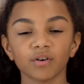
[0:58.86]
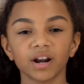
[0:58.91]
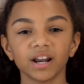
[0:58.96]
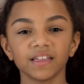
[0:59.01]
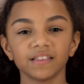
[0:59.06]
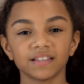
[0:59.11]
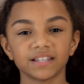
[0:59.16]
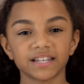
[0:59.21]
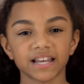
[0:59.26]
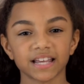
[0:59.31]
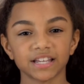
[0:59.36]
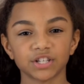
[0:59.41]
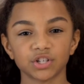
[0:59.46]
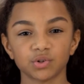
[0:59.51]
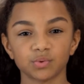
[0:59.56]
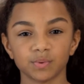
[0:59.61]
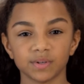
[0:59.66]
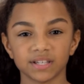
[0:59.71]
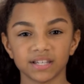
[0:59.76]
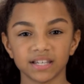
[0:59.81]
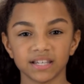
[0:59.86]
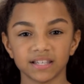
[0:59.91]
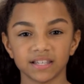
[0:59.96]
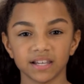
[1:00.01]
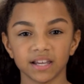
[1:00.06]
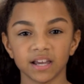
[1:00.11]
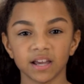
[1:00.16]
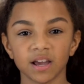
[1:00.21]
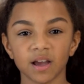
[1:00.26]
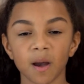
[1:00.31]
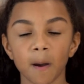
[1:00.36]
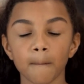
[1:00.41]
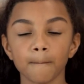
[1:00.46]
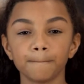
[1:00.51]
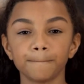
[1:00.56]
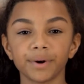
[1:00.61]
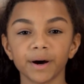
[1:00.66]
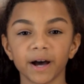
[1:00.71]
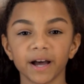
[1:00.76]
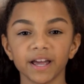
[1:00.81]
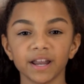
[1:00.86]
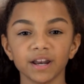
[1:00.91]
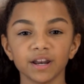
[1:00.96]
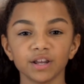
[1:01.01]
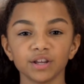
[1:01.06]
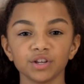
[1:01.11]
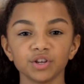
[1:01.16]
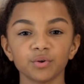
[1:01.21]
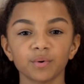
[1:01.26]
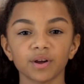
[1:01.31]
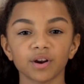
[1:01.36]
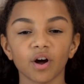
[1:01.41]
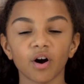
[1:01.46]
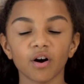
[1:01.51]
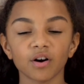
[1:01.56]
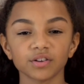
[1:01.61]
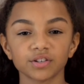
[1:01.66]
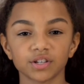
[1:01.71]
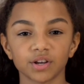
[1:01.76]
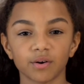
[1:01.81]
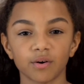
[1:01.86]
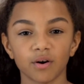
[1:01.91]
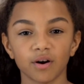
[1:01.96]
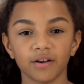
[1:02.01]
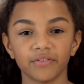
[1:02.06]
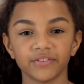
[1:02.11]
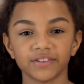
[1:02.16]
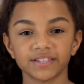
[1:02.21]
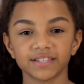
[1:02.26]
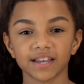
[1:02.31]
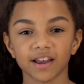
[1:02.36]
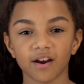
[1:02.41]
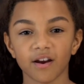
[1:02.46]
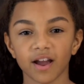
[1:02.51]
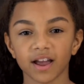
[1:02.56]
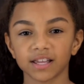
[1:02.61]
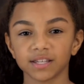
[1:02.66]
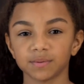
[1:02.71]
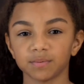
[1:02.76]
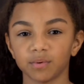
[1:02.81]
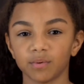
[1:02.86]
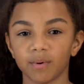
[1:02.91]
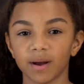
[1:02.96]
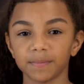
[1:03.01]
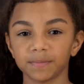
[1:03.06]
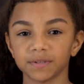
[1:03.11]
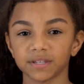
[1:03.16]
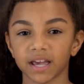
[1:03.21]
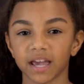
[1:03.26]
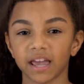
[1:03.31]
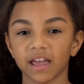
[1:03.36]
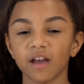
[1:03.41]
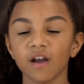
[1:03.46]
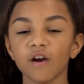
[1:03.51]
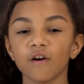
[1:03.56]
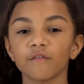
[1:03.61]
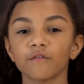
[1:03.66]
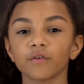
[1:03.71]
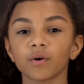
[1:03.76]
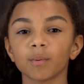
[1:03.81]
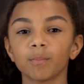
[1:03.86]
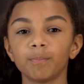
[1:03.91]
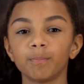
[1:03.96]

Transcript: Running the tests was easy, but you could also go on the CrXPRT website for a